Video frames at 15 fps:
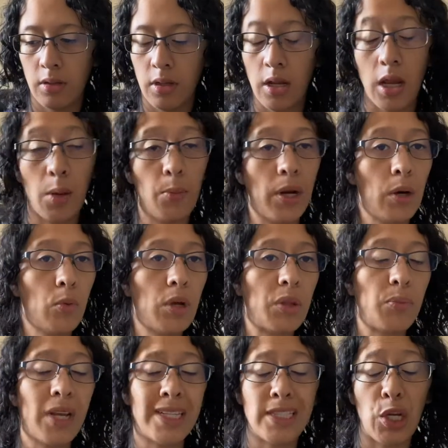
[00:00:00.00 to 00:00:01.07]
And bear with
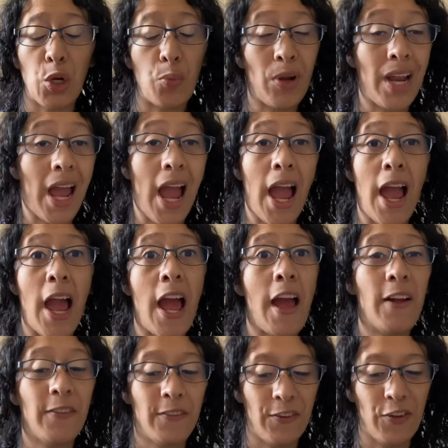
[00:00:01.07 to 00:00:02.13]
me as I open
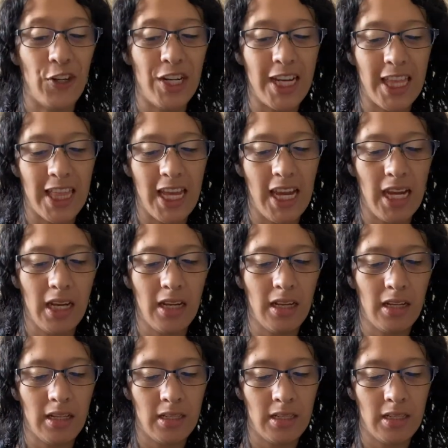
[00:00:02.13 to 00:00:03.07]
everything.